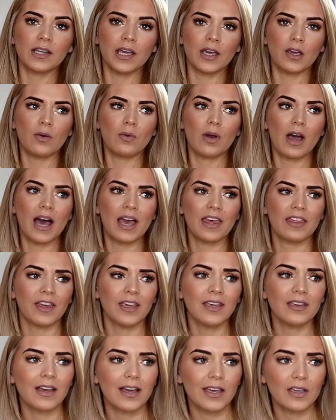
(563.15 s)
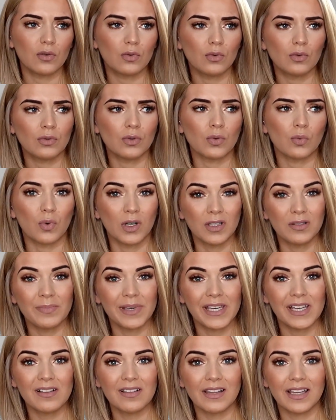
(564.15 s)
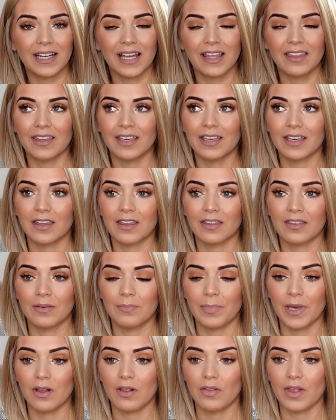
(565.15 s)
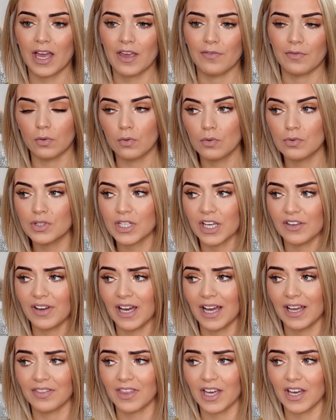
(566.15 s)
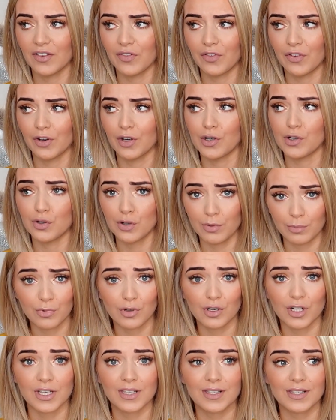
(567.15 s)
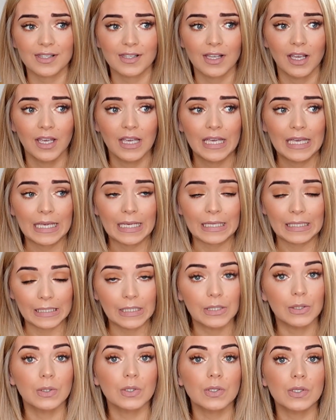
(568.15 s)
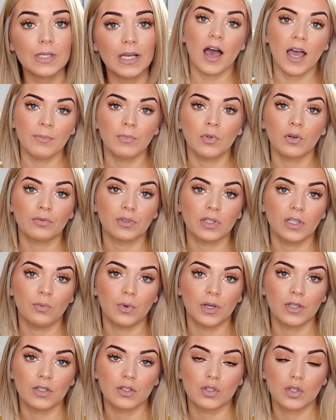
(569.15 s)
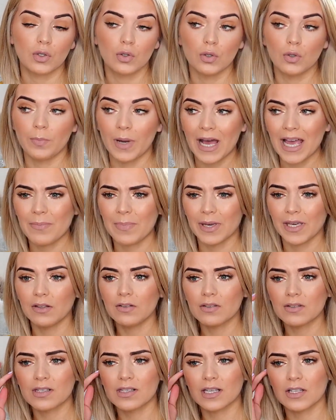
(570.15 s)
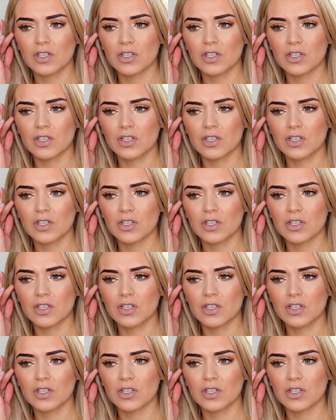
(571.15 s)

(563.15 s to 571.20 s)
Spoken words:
Now, I think I own one belt, and I think the belt that I've owned, I've had that for numerous years. I'm not really one to buy belts.